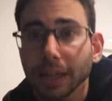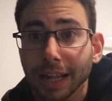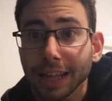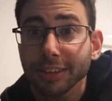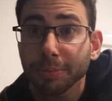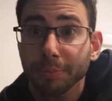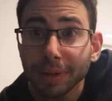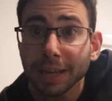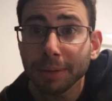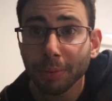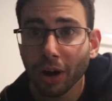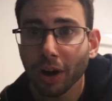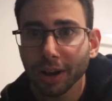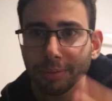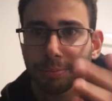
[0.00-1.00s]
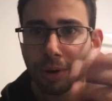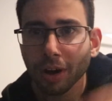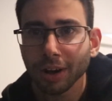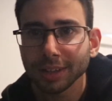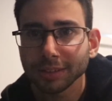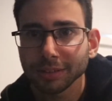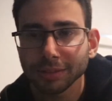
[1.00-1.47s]
That's me
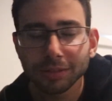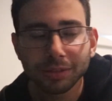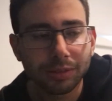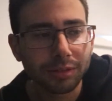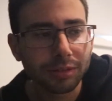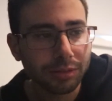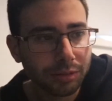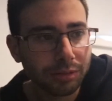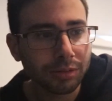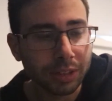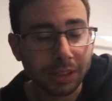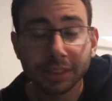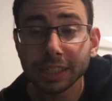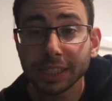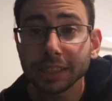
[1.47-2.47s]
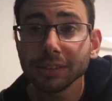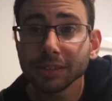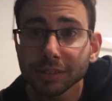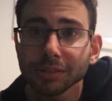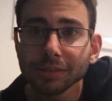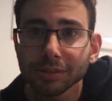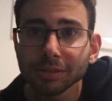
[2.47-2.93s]
behind the
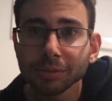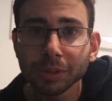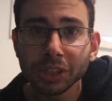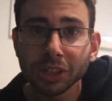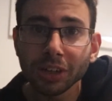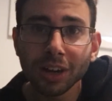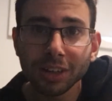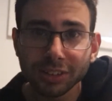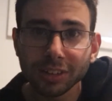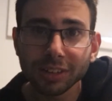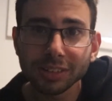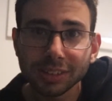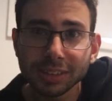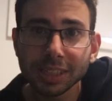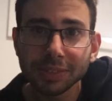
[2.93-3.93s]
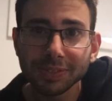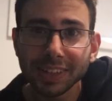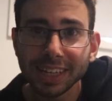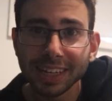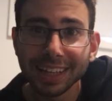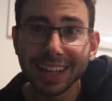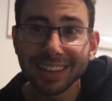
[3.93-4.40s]
scenes when you guys don't see
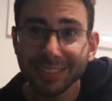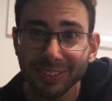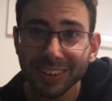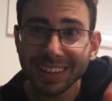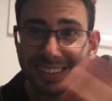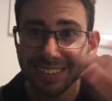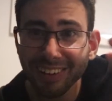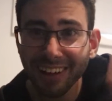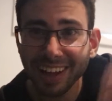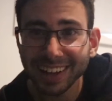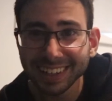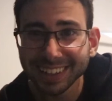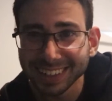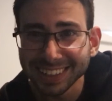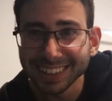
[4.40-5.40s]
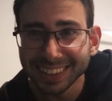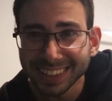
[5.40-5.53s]
me. That's what it's like.